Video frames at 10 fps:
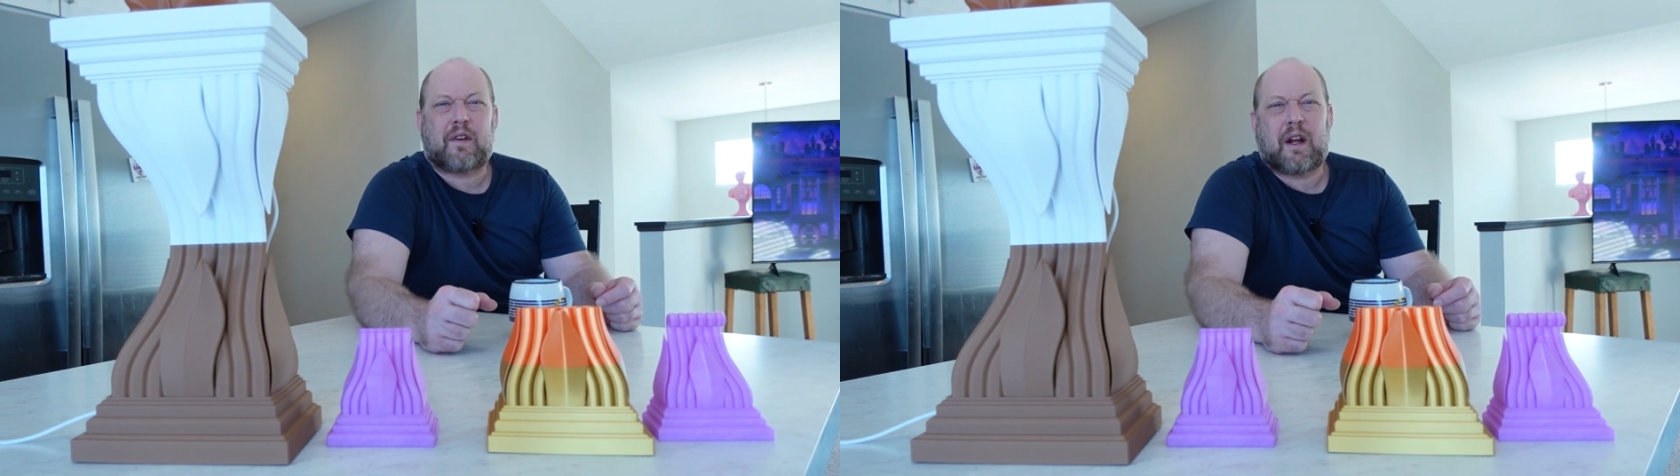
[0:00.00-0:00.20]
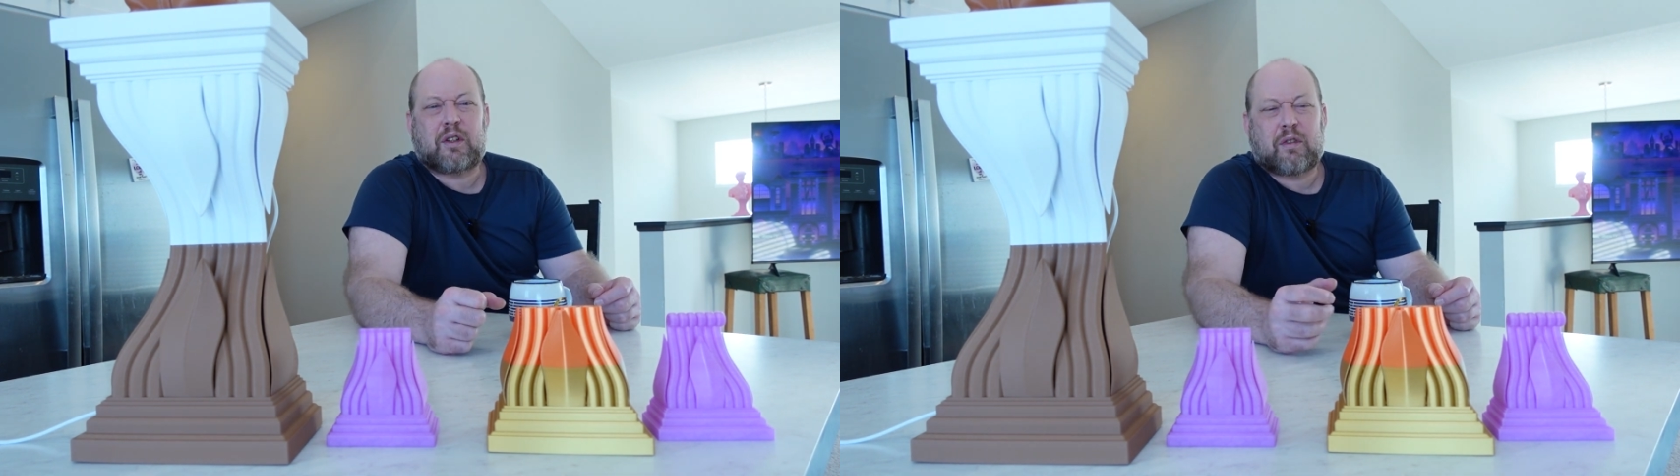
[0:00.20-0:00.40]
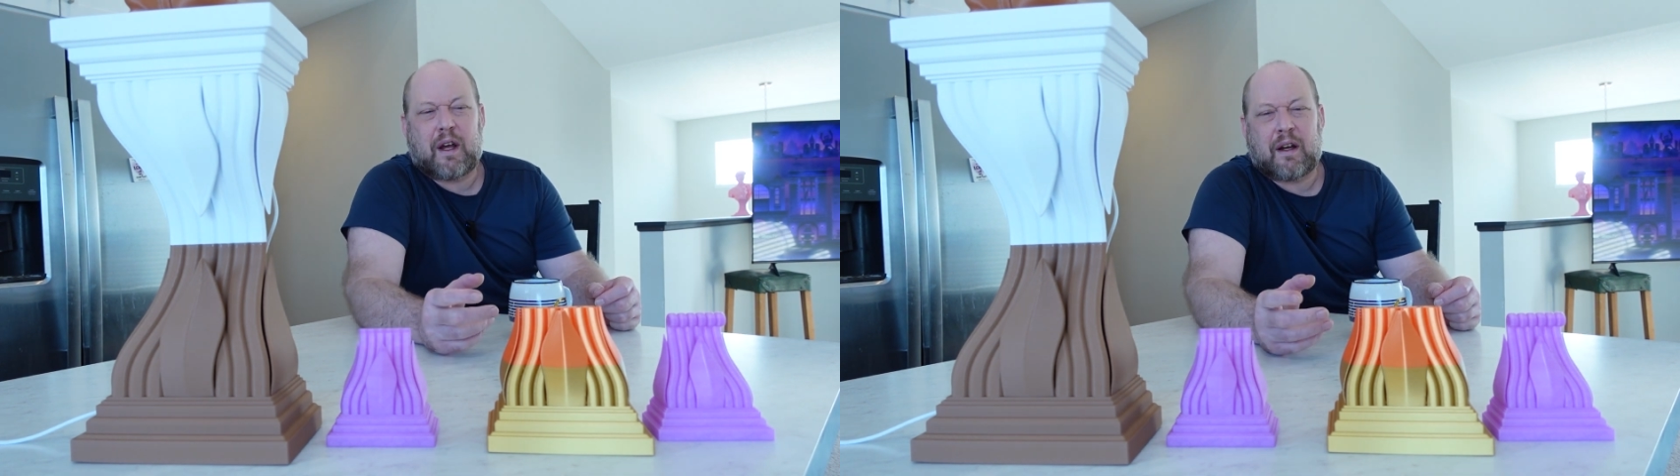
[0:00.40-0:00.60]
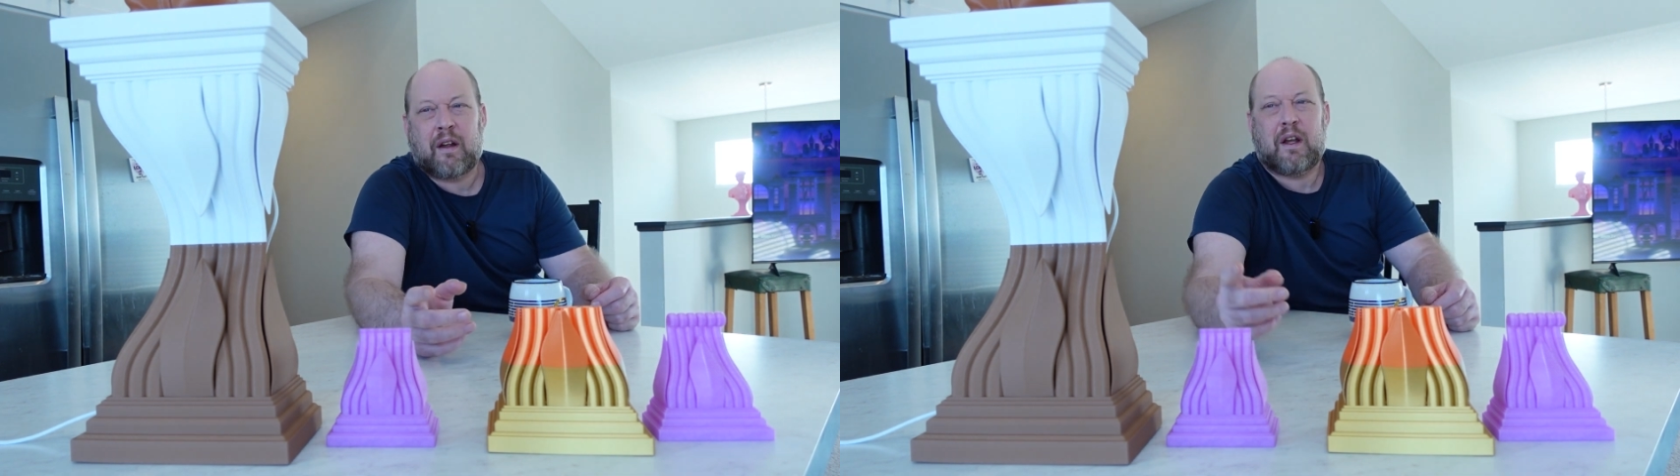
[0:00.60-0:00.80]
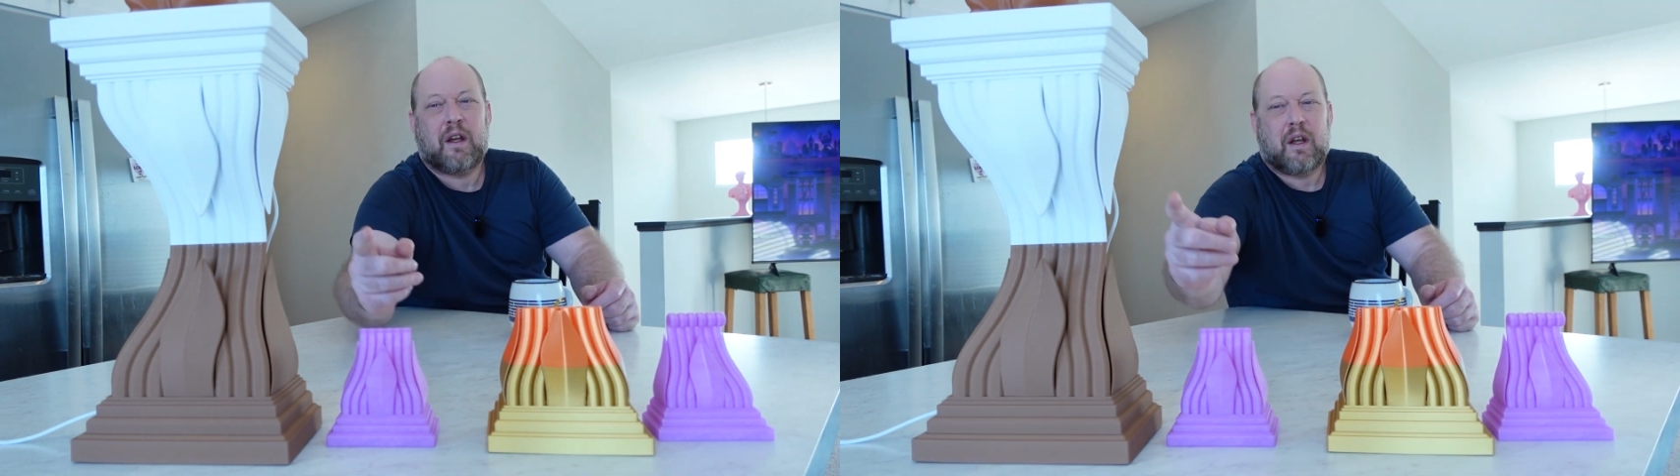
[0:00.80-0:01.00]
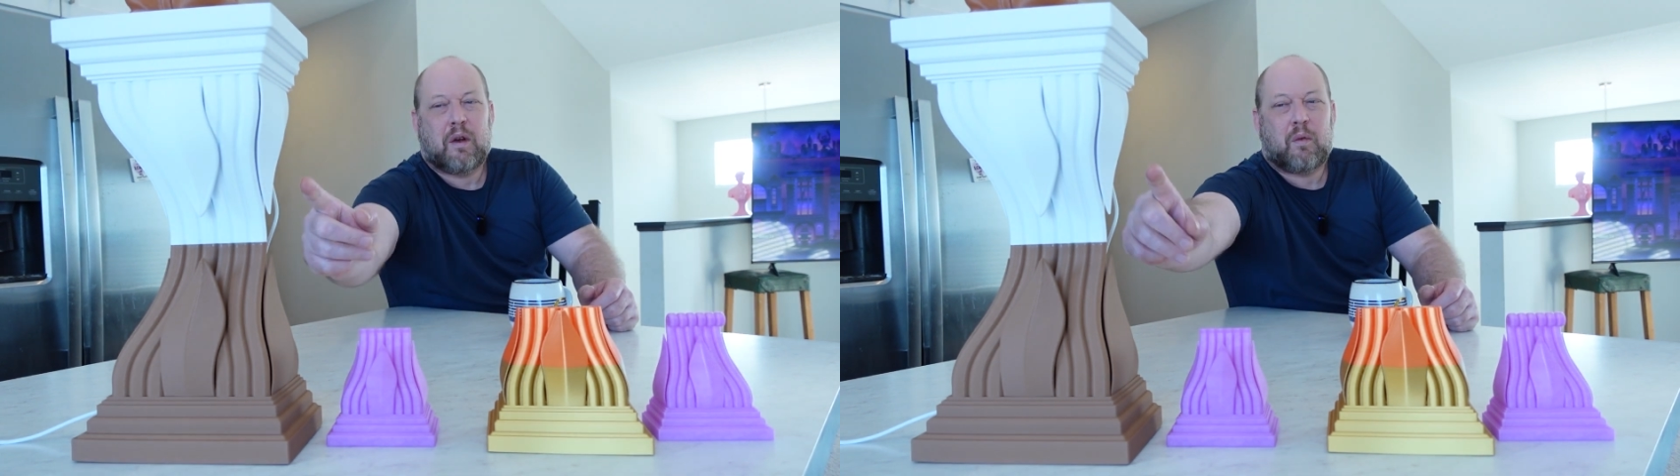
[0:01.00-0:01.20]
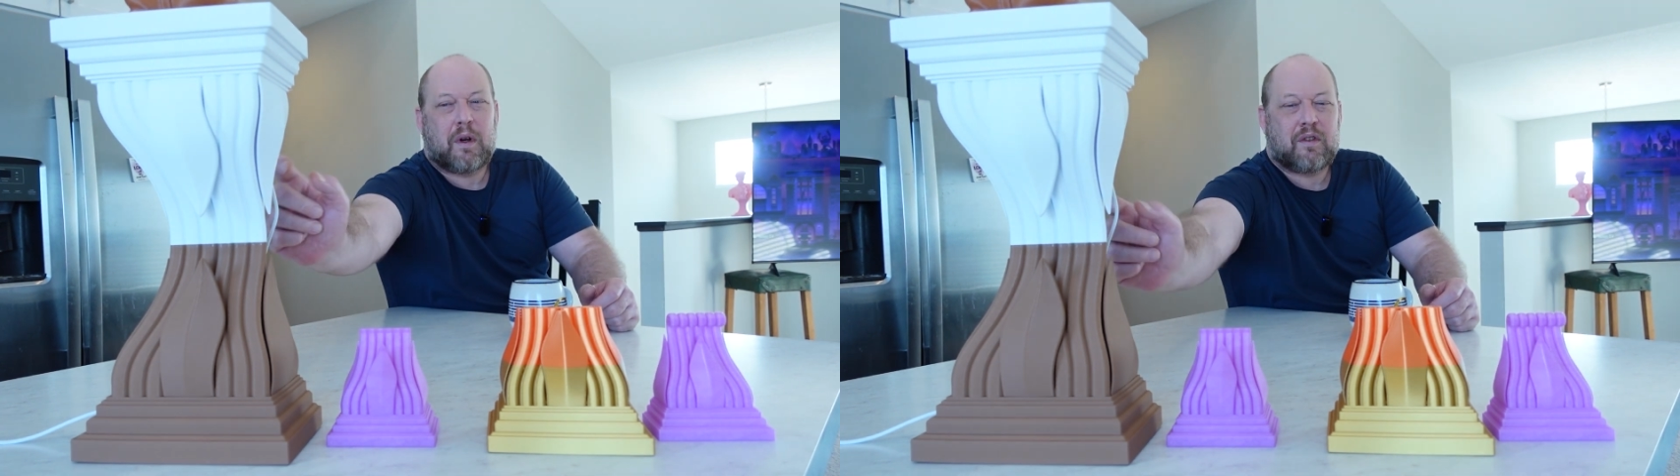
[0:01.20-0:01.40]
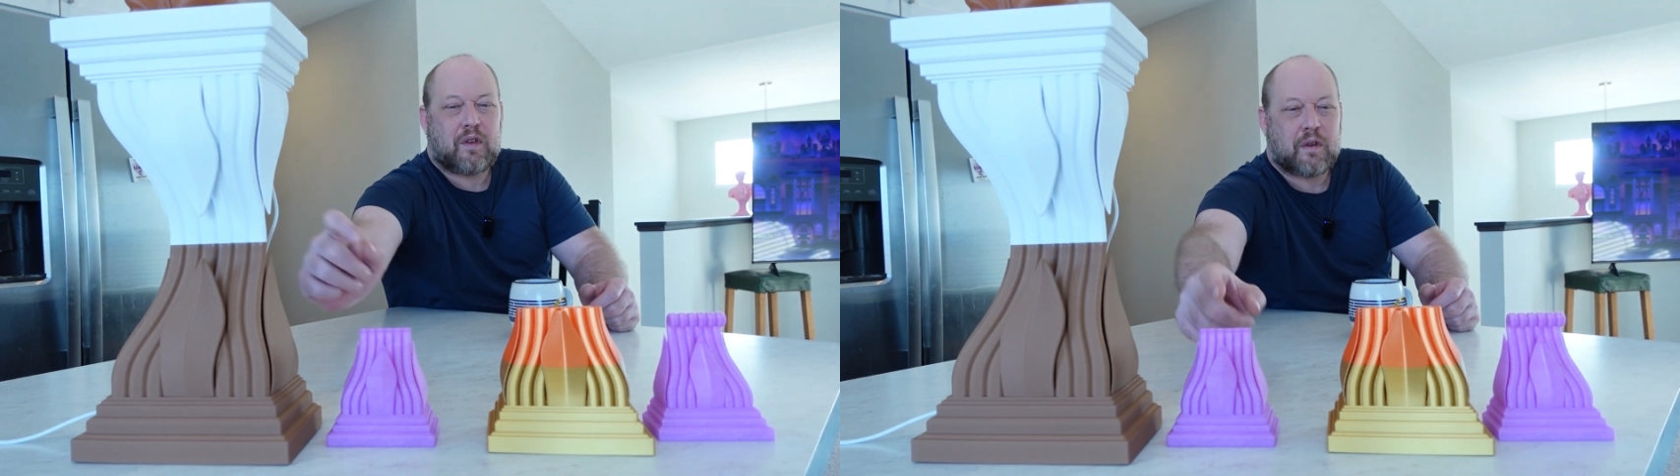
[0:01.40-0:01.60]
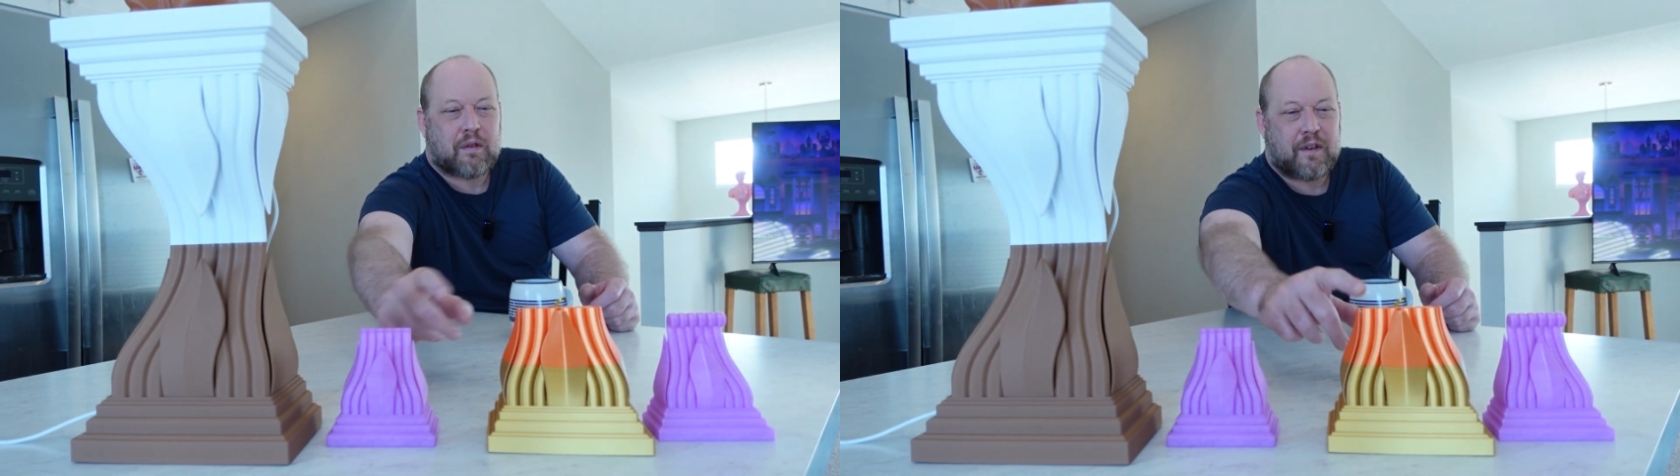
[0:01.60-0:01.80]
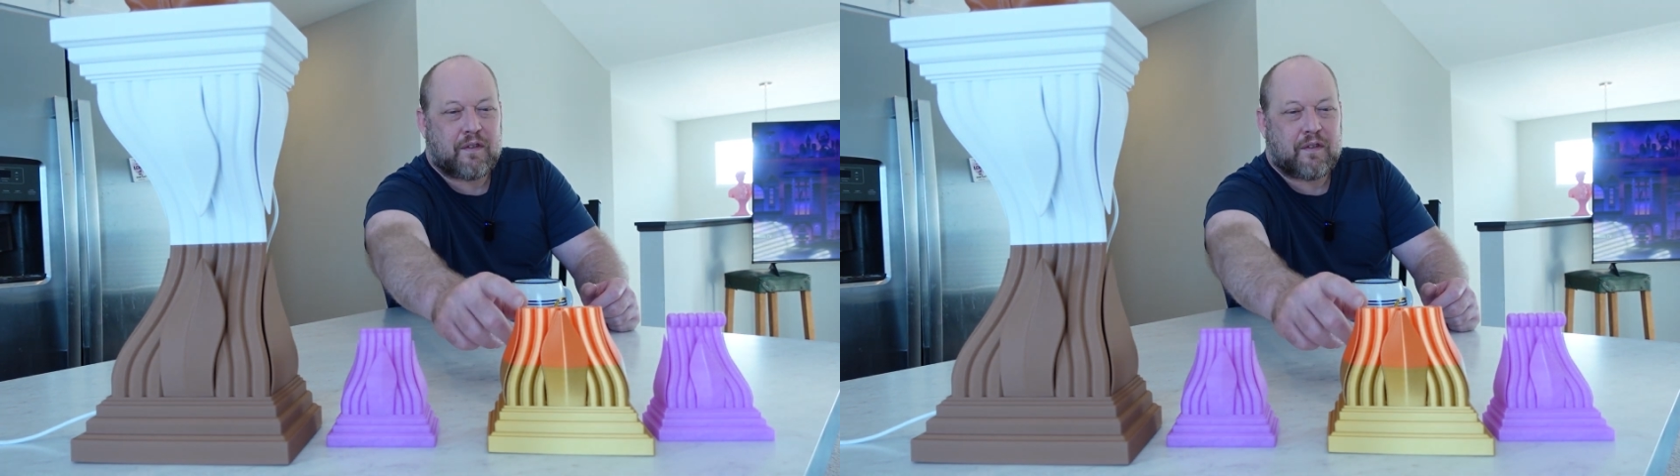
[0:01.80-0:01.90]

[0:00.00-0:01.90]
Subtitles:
And I tried 1, 2, 3,